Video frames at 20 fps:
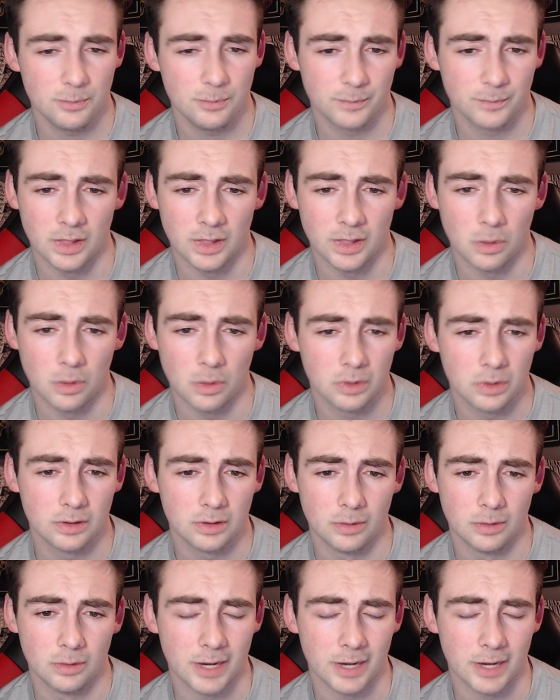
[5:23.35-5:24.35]
lower the
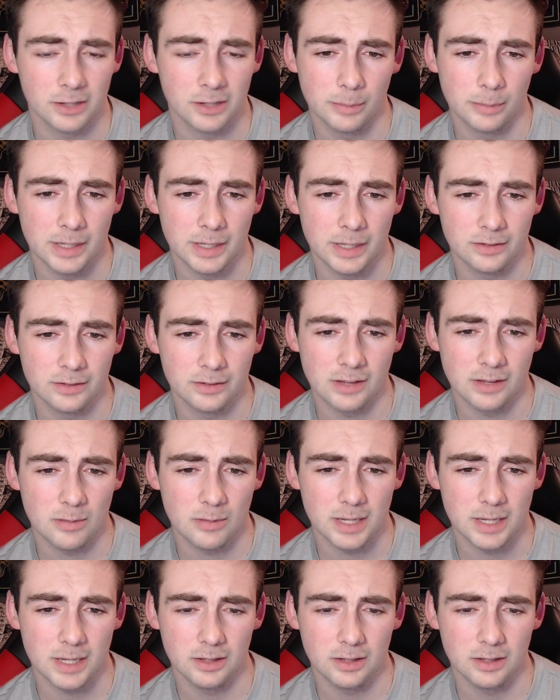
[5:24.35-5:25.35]
regular pals down by a
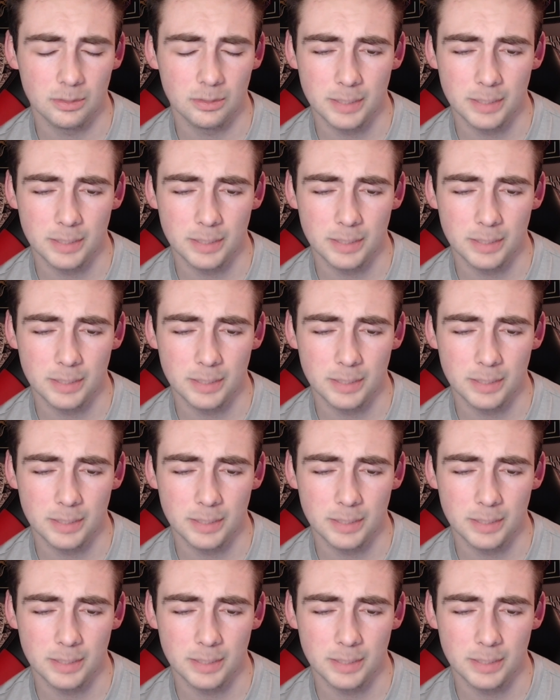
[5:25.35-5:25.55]
little bit.